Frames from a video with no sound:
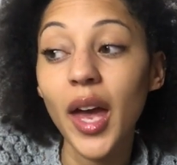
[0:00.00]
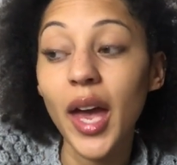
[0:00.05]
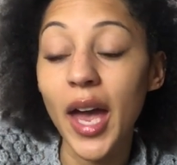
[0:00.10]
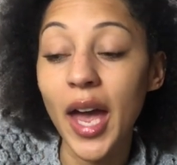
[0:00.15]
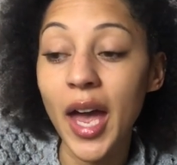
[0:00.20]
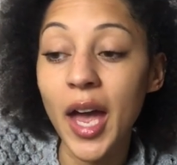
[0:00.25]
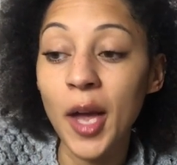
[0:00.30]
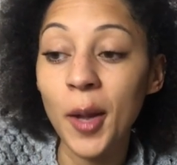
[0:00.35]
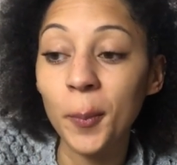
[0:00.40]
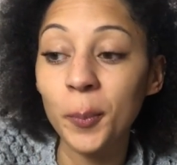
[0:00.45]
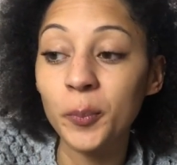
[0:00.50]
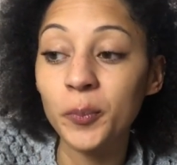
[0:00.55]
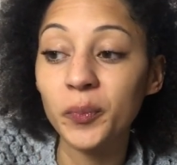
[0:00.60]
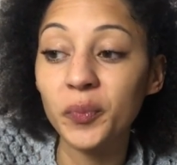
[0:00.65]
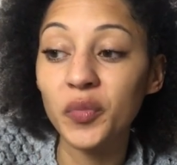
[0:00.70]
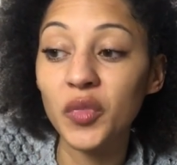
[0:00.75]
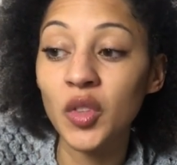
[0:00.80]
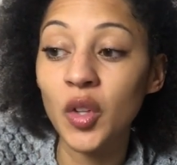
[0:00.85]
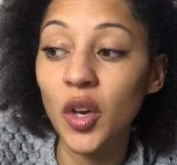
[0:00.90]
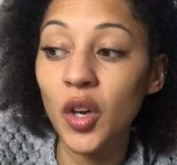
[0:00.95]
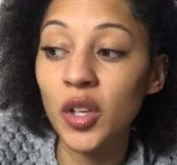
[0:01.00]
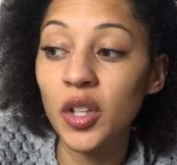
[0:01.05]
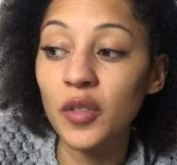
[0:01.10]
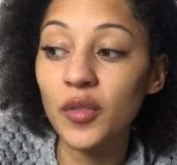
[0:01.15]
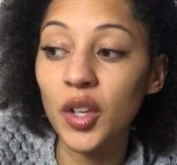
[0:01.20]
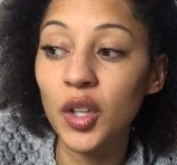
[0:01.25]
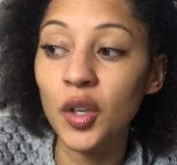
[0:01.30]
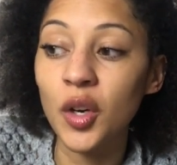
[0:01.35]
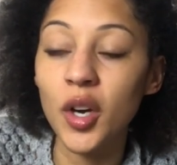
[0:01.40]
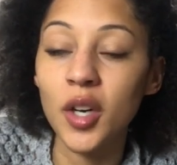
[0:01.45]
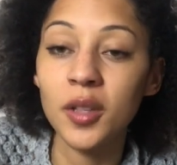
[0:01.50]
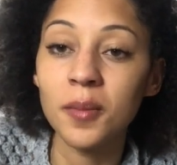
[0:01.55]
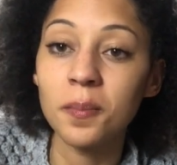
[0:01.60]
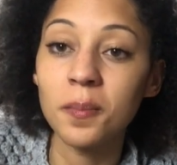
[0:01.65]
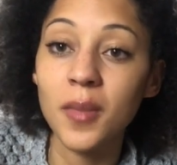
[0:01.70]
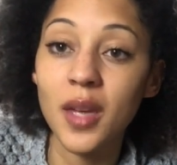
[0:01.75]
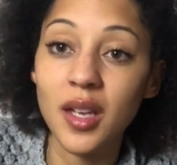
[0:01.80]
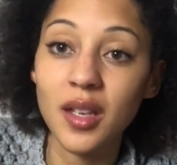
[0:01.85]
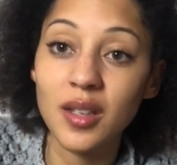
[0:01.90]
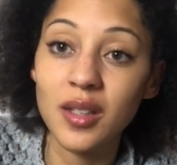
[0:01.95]
Not only have I got an
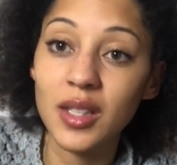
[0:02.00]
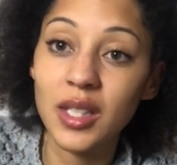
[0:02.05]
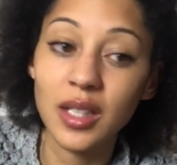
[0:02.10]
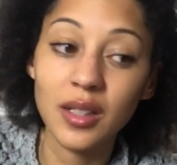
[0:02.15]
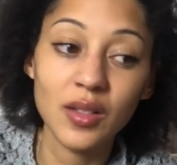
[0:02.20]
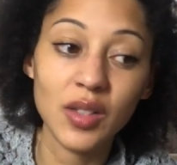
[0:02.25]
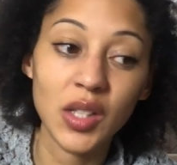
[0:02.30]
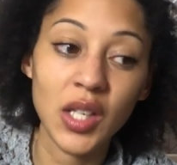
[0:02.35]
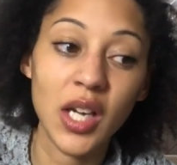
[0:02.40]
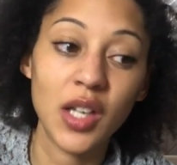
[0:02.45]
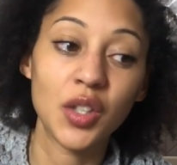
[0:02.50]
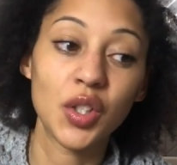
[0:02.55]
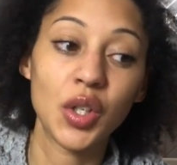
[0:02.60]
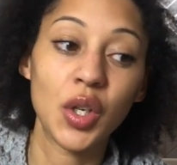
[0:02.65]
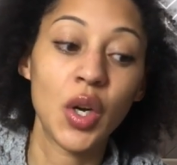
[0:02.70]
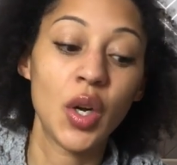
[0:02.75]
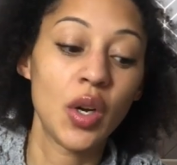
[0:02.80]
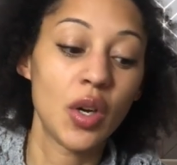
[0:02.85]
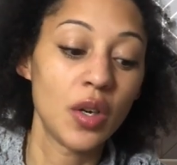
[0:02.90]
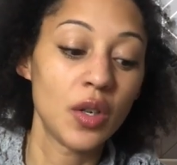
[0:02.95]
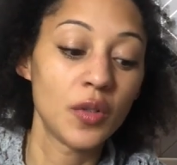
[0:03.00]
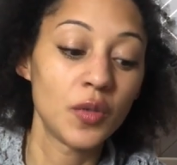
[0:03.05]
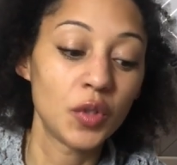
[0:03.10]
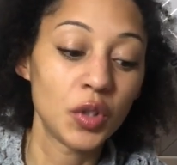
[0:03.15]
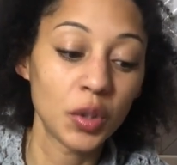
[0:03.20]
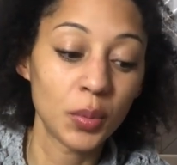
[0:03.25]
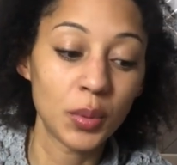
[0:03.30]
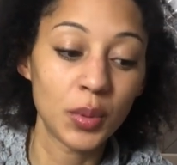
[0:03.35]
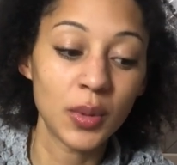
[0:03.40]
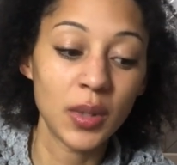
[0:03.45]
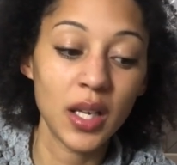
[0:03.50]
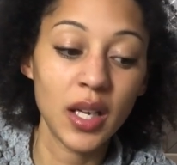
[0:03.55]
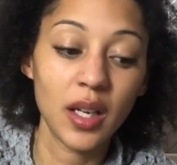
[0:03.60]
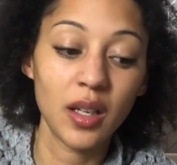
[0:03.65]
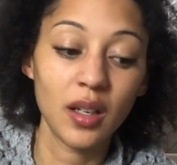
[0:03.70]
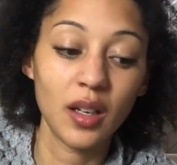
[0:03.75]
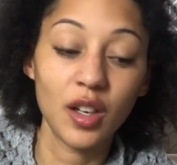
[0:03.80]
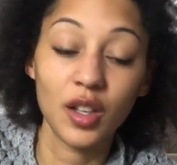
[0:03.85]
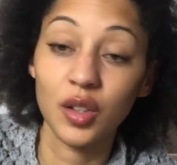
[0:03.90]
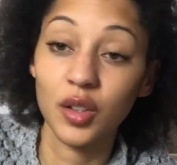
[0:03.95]
amazing stash of double knit
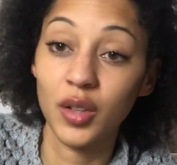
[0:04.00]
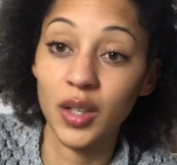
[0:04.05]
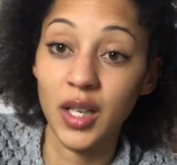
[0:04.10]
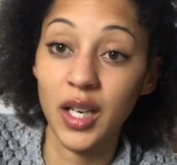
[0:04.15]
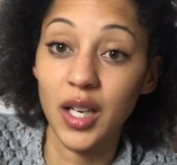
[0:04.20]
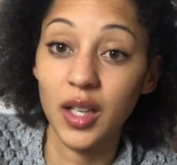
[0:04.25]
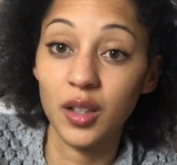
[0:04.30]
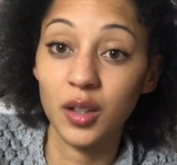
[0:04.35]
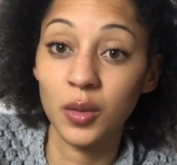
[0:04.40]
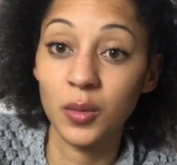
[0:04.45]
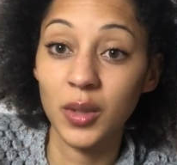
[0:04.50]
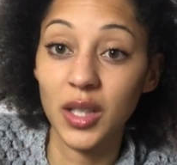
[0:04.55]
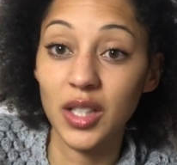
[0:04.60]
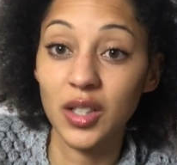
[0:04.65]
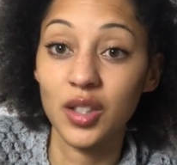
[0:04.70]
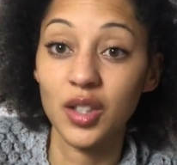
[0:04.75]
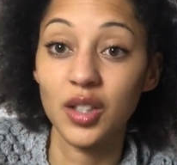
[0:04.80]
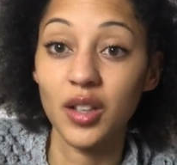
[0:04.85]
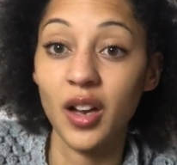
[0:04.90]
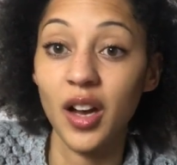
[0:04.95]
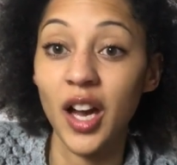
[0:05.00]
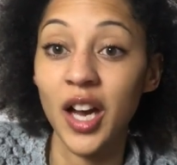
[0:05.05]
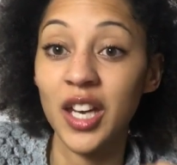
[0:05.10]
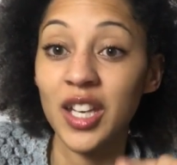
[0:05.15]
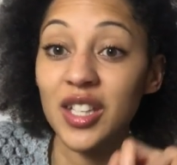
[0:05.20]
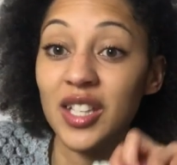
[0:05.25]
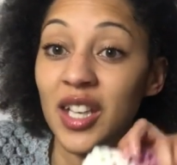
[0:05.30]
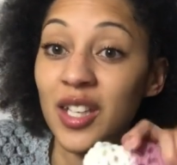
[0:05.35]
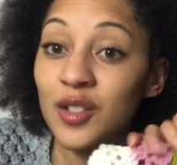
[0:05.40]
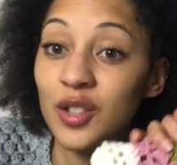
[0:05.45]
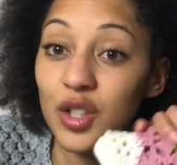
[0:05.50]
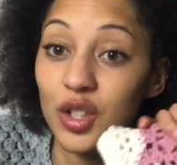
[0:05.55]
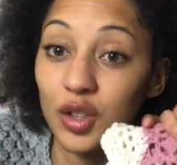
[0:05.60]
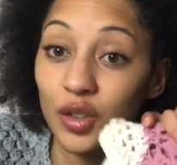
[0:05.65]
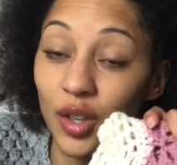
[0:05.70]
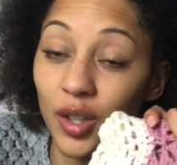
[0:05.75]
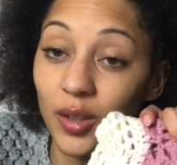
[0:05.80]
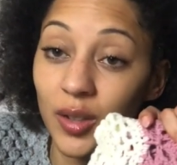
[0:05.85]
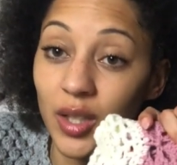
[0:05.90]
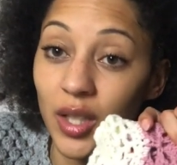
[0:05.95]
acrylic, which I tend to
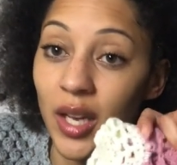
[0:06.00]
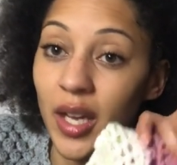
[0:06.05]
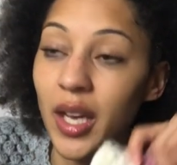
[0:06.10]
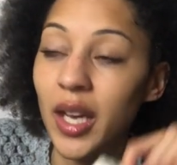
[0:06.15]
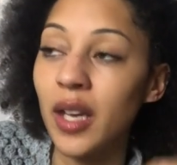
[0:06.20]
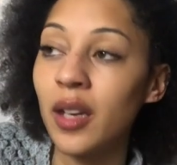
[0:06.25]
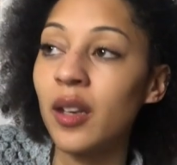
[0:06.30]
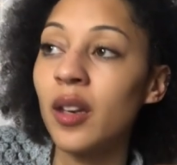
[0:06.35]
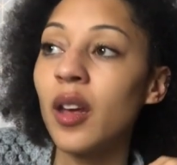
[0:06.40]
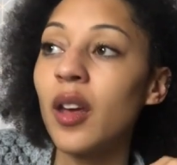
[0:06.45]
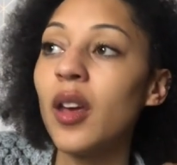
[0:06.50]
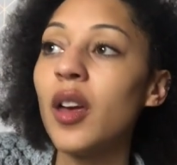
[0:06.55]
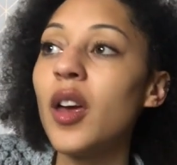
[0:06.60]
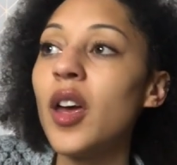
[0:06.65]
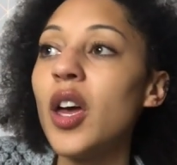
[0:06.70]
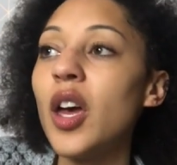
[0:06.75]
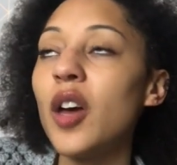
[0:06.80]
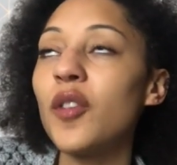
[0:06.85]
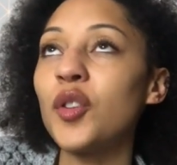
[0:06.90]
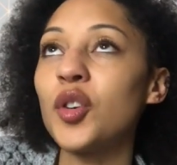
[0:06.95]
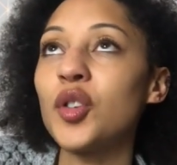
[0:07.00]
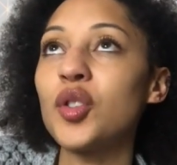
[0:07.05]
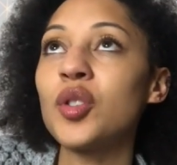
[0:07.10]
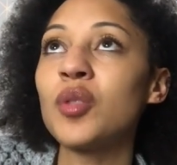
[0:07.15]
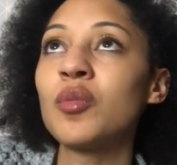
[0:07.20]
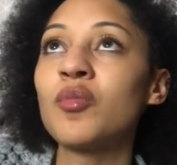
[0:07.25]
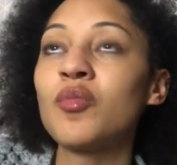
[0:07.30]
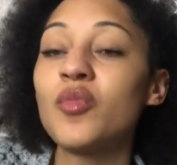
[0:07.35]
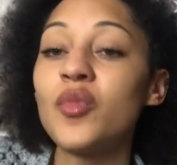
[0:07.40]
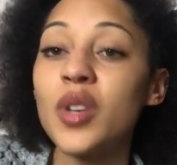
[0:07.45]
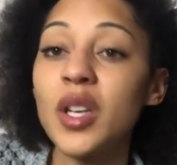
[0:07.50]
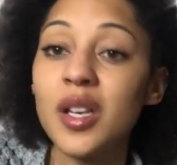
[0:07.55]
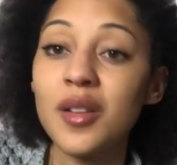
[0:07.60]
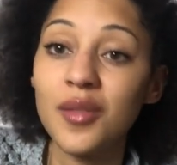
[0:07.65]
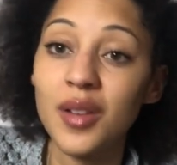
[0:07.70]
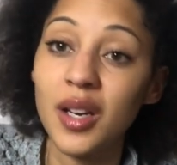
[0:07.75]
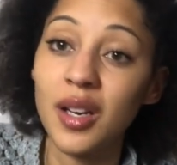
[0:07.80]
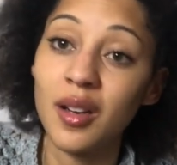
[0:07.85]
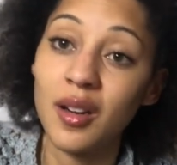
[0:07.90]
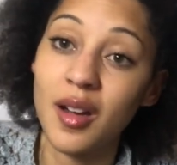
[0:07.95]
crochet in, I've got some really,
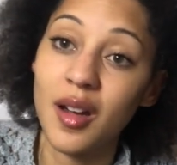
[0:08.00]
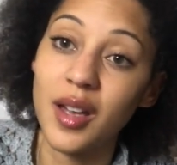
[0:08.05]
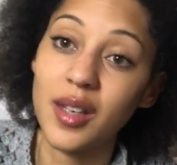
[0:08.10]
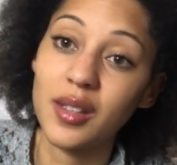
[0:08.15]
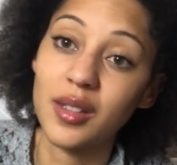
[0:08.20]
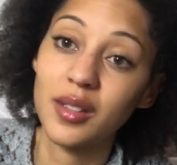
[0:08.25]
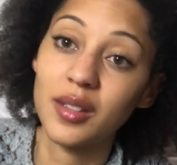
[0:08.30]
really nice